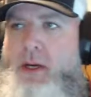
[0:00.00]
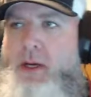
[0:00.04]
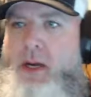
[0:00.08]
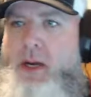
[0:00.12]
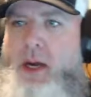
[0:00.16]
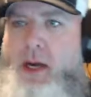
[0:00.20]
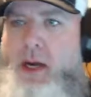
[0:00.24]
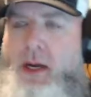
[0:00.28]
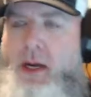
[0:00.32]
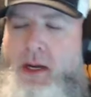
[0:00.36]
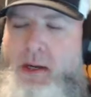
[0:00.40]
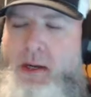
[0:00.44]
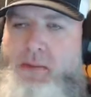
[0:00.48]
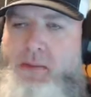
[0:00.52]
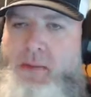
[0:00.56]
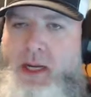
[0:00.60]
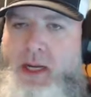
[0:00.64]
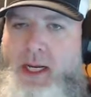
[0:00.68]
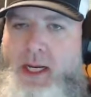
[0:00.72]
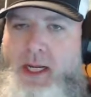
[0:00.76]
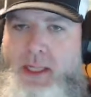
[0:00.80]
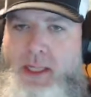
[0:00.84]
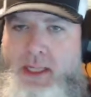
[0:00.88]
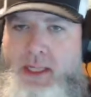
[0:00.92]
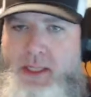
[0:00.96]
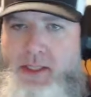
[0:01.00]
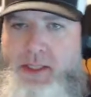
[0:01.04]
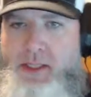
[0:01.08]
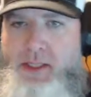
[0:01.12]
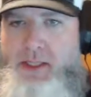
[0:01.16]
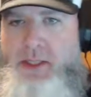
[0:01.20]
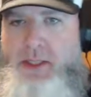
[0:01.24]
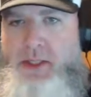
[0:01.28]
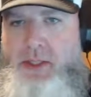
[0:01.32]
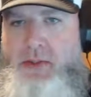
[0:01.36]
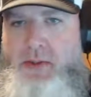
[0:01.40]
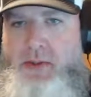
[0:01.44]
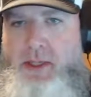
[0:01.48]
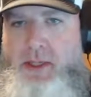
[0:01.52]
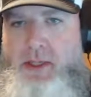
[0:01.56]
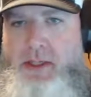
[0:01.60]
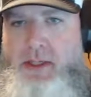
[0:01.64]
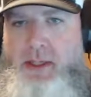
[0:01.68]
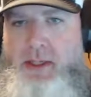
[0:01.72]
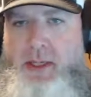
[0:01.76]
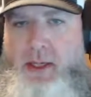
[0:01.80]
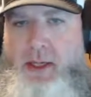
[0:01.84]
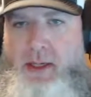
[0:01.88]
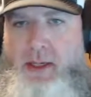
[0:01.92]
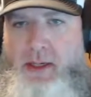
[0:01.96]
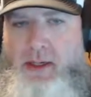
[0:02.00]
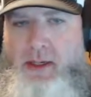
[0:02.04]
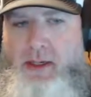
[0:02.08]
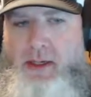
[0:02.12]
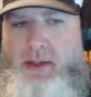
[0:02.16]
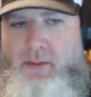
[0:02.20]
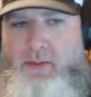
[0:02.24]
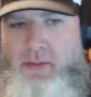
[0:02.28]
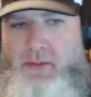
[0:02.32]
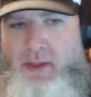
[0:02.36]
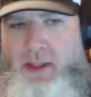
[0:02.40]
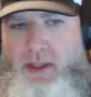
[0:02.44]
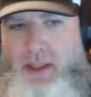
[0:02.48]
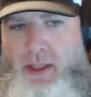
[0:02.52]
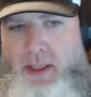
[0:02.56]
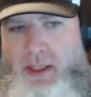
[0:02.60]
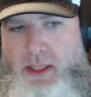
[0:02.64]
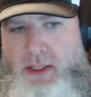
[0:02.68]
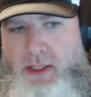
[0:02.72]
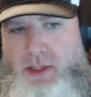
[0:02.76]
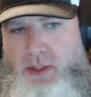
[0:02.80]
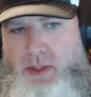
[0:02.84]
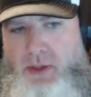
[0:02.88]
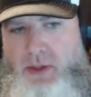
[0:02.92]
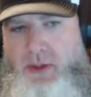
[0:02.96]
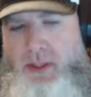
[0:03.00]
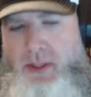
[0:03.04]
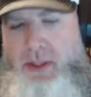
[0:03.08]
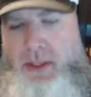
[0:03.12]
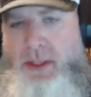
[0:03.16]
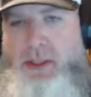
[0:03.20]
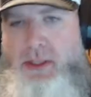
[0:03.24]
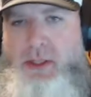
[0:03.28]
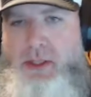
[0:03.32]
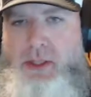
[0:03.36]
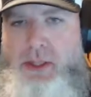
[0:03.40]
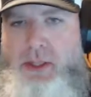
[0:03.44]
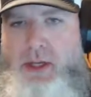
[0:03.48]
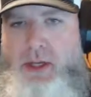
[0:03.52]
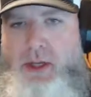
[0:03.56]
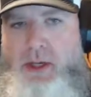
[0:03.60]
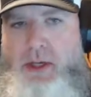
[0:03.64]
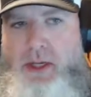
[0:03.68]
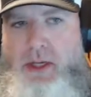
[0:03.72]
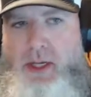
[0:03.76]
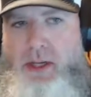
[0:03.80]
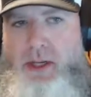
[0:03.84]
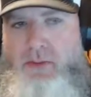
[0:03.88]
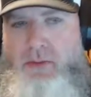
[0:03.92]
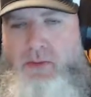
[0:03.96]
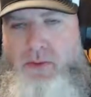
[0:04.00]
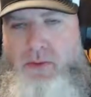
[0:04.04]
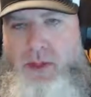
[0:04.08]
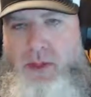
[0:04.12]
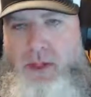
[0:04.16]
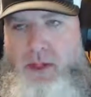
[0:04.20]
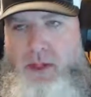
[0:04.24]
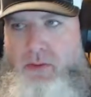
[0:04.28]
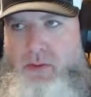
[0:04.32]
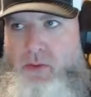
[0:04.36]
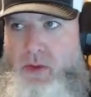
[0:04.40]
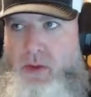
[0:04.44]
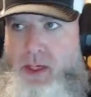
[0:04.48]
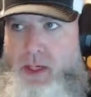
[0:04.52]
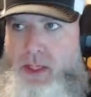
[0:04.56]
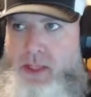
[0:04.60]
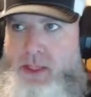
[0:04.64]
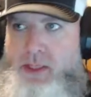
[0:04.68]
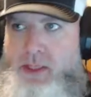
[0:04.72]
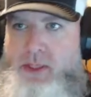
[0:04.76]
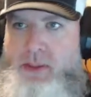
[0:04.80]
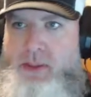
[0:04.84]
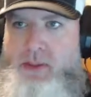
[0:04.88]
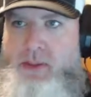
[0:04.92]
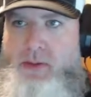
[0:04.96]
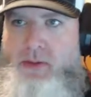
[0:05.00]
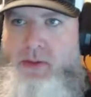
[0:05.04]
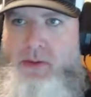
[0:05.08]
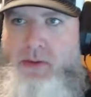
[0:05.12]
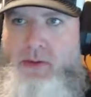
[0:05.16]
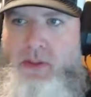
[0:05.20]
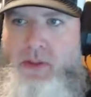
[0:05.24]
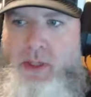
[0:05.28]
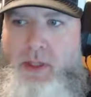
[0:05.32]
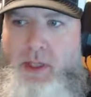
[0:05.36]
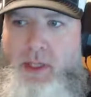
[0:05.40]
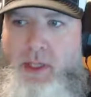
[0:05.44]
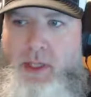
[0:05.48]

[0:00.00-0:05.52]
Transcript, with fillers: um, and I listened to it, and I really enjoyed this song, and I really wanted to